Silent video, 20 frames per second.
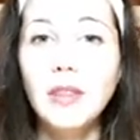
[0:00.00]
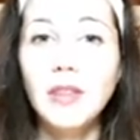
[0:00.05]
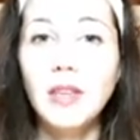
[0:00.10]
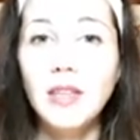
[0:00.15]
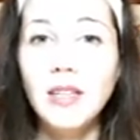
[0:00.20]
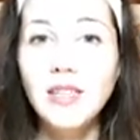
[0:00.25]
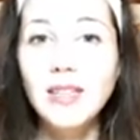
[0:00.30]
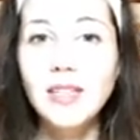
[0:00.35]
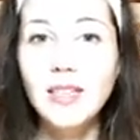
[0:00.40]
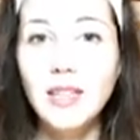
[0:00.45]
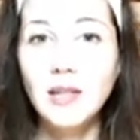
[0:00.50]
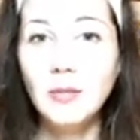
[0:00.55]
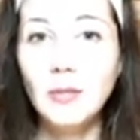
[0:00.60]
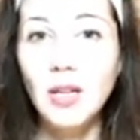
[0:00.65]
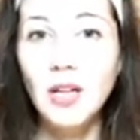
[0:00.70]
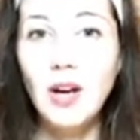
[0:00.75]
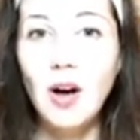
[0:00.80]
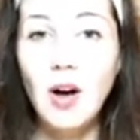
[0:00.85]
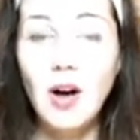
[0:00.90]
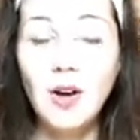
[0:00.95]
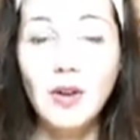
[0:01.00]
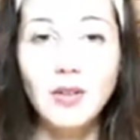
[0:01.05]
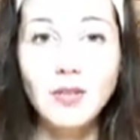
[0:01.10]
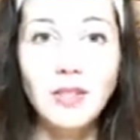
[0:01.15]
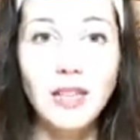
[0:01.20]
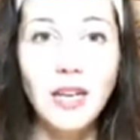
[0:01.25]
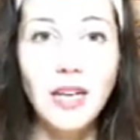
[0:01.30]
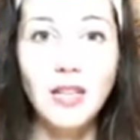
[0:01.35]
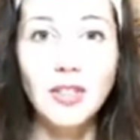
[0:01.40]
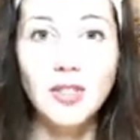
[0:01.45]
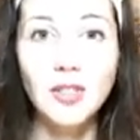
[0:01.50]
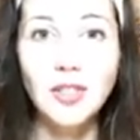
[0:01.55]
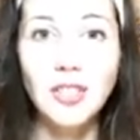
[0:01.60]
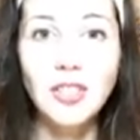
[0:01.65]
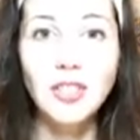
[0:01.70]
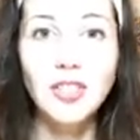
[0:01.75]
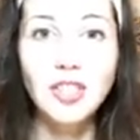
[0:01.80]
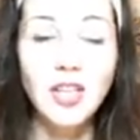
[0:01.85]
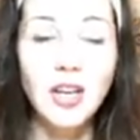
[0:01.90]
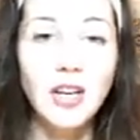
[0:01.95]
things, then we can't
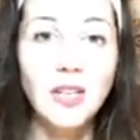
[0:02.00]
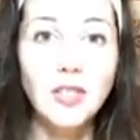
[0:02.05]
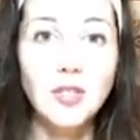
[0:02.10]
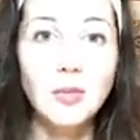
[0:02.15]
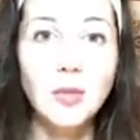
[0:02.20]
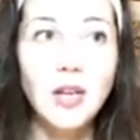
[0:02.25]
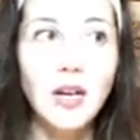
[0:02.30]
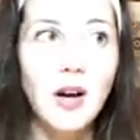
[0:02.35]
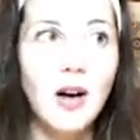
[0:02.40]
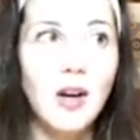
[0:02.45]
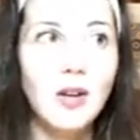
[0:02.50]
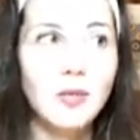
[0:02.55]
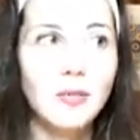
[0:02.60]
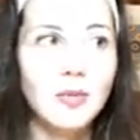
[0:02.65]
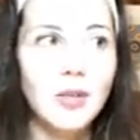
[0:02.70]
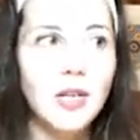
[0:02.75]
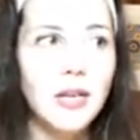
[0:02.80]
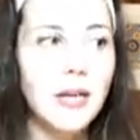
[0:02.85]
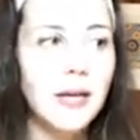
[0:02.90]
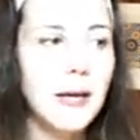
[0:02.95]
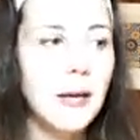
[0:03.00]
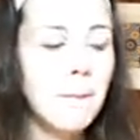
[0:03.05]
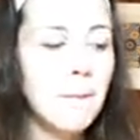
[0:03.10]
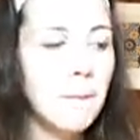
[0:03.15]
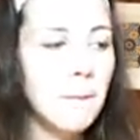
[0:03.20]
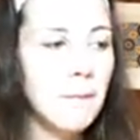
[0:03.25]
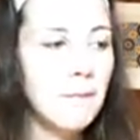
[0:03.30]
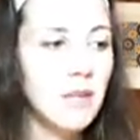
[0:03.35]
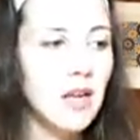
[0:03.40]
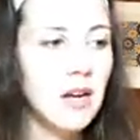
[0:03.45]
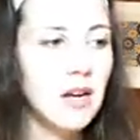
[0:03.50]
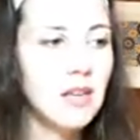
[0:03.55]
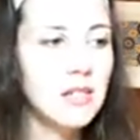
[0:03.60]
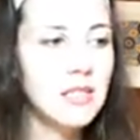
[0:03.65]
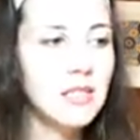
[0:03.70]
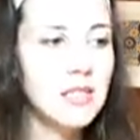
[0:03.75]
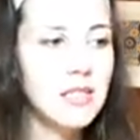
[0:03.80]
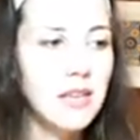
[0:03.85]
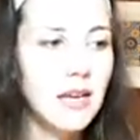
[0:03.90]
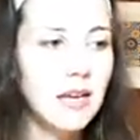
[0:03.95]
actually change. We can't really
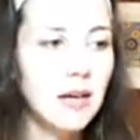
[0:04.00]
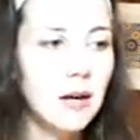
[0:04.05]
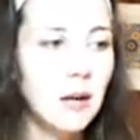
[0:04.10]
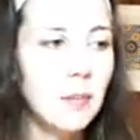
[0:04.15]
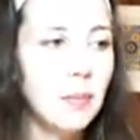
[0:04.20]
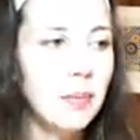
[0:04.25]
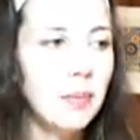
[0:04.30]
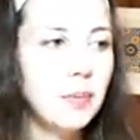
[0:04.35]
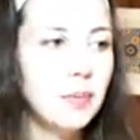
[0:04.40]
set up